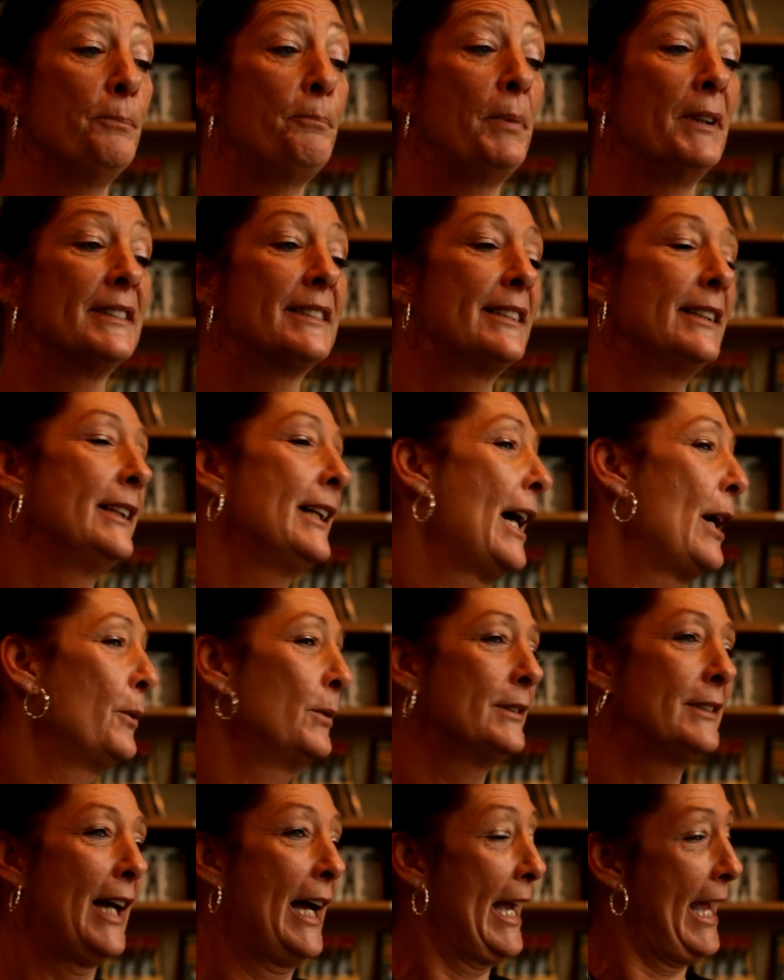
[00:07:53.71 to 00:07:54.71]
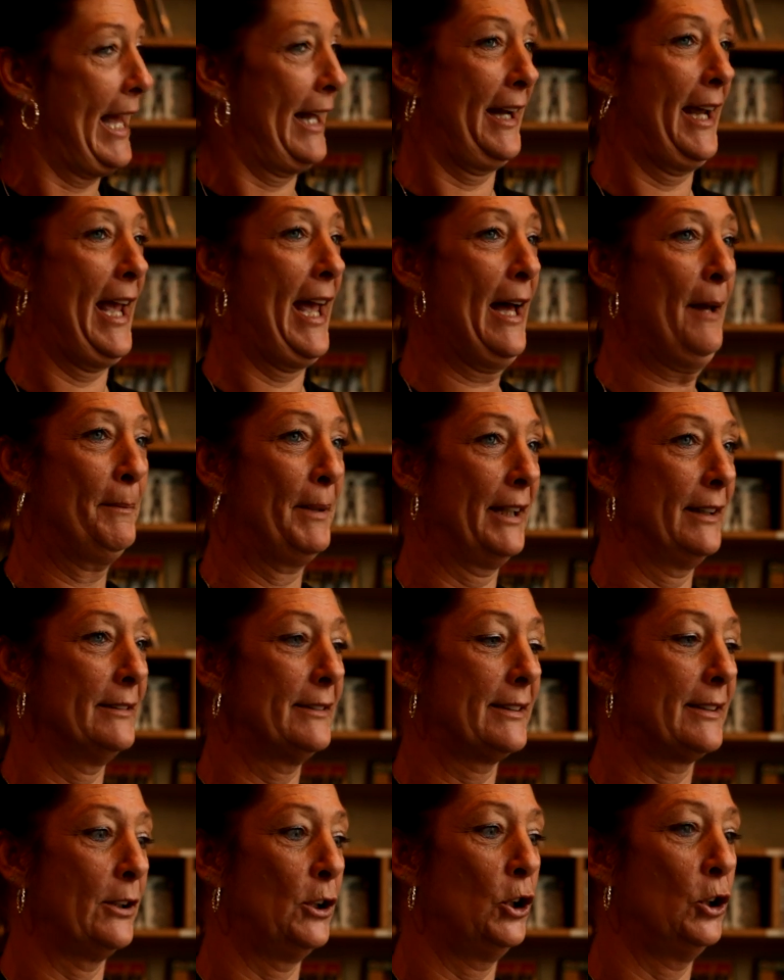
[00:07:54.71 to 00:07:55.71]
but see, I had a habit,
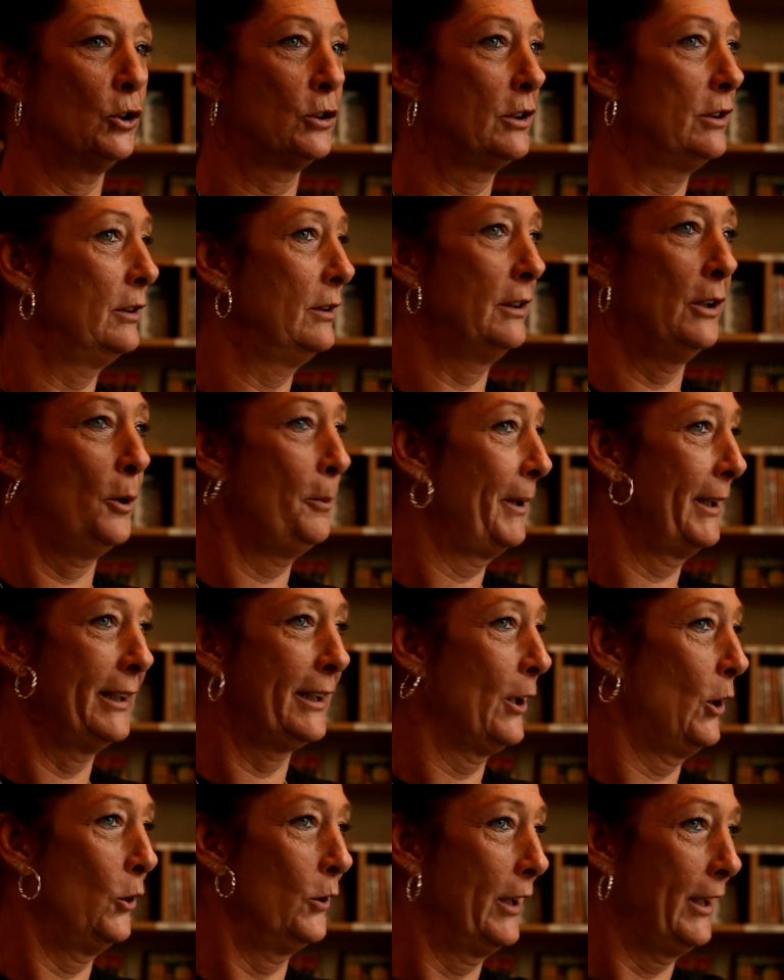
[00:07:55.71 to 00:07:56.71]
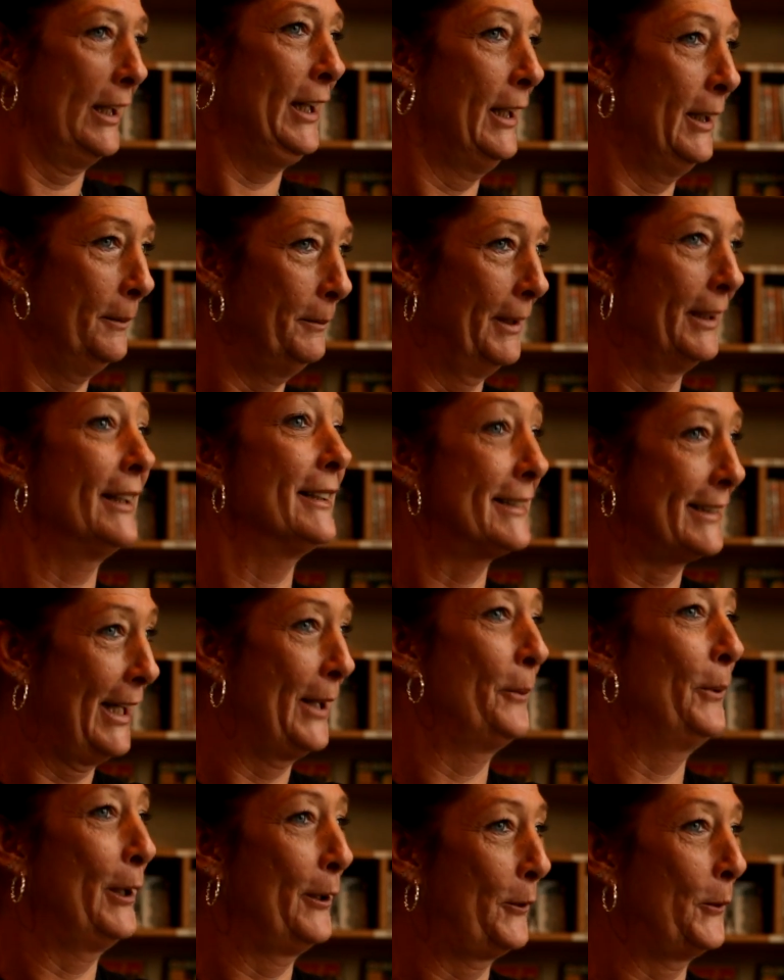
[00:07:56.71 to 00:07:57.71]
so could nobody go to him unless
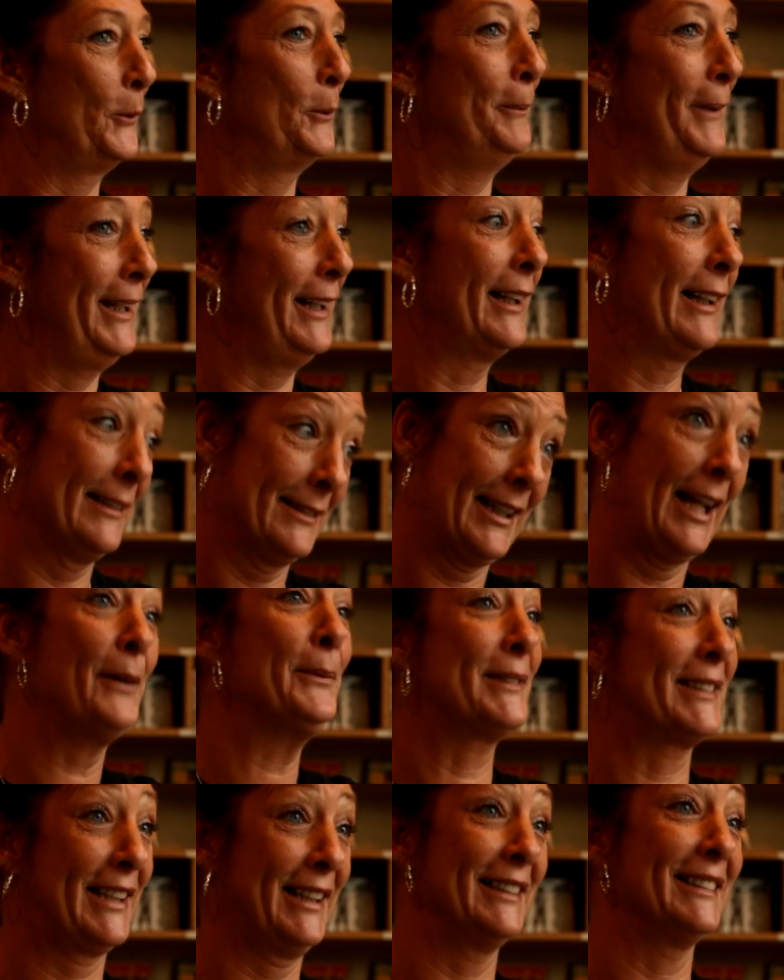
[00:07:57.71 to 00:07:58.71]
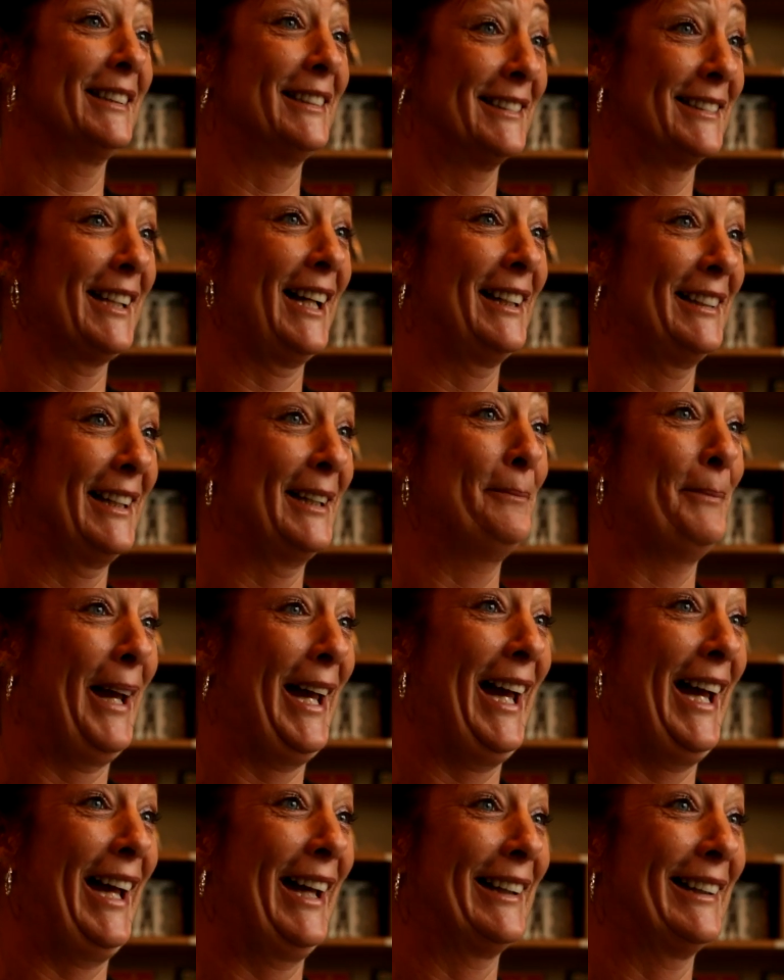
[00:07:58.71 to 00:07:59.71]
they went through me, because I was getting inside that
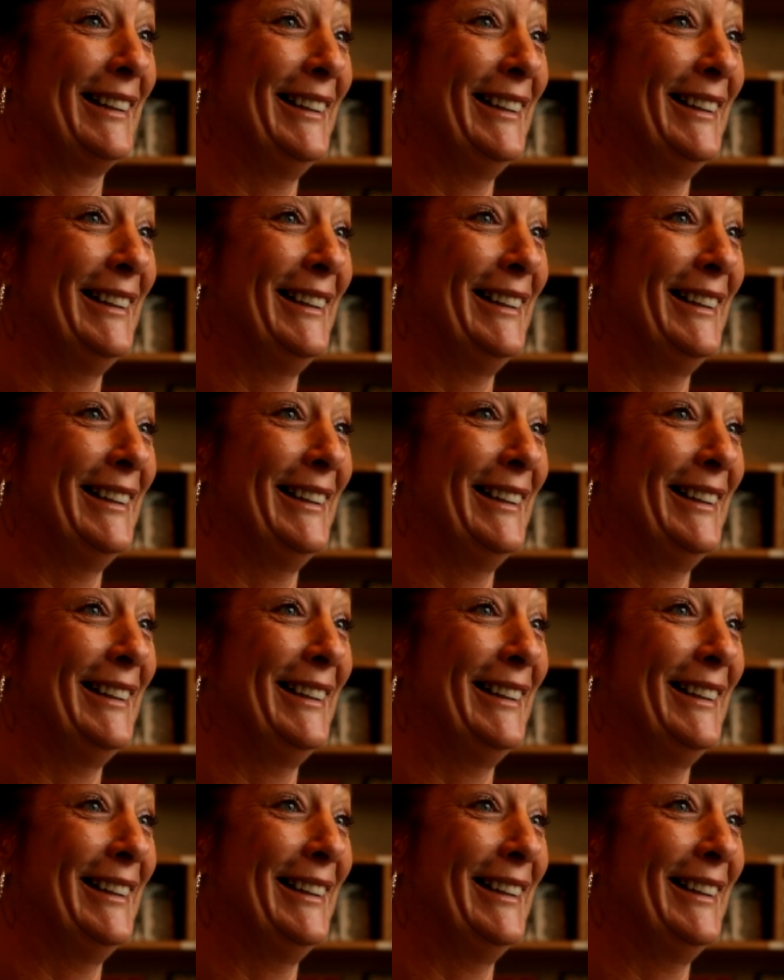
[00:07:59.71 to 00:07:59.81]
bag.